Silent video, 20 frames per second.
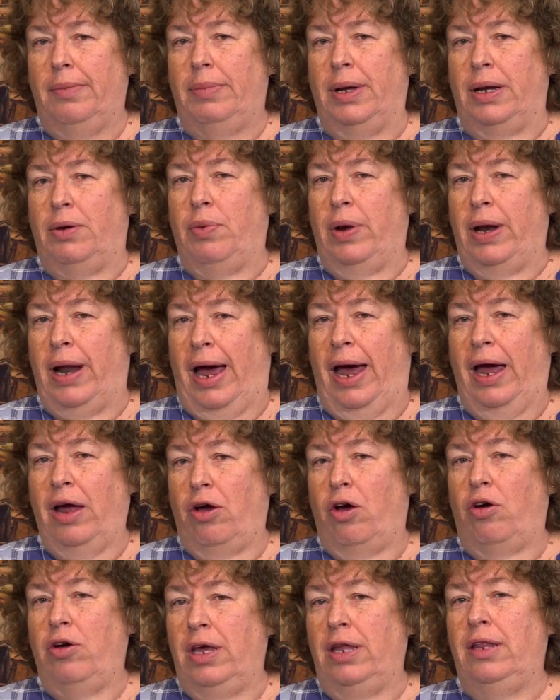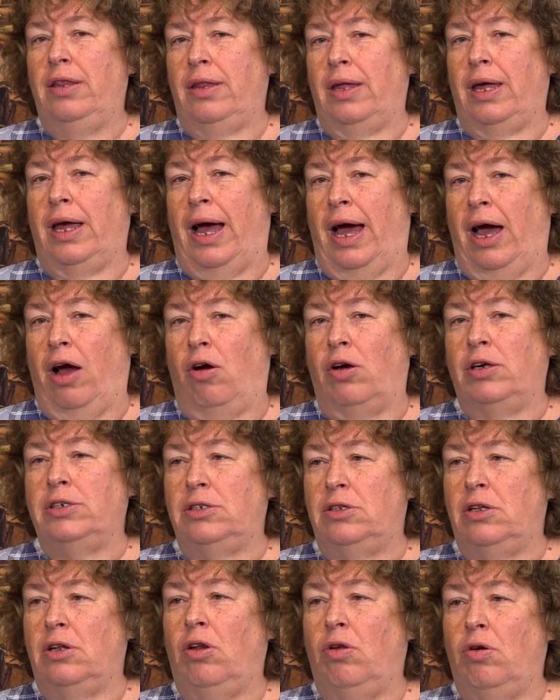But when I go in there, I
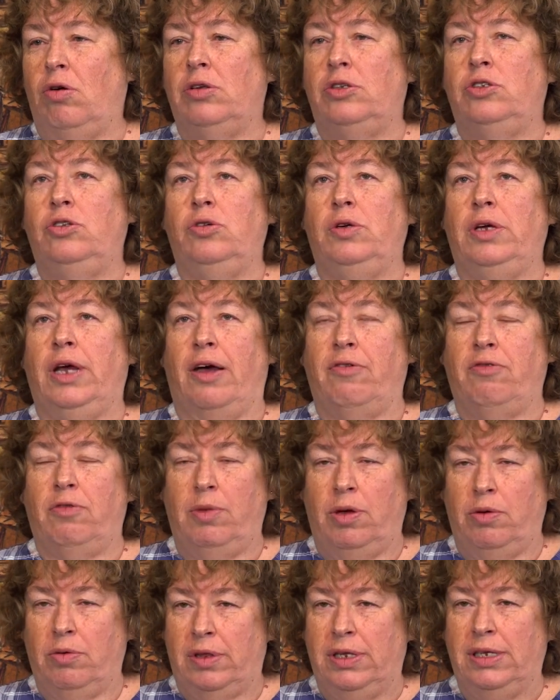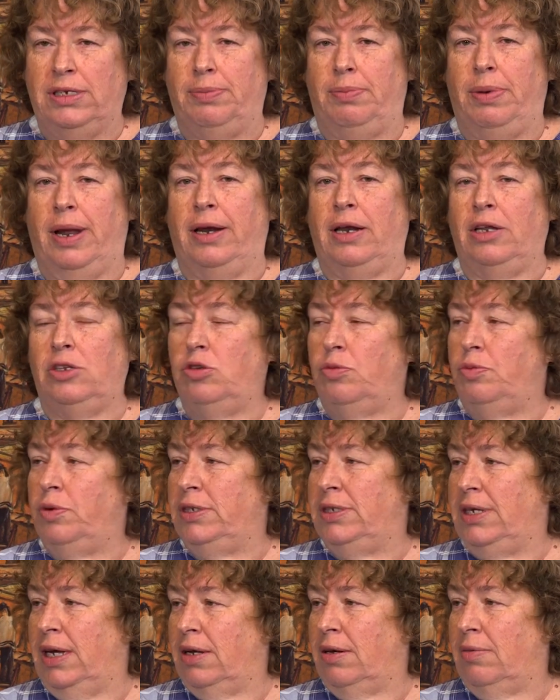ask the Lord to cover me with his blood and to
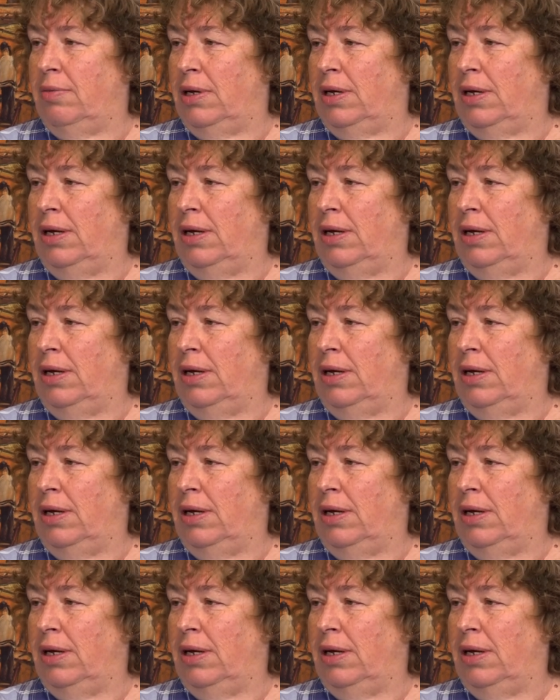protect me.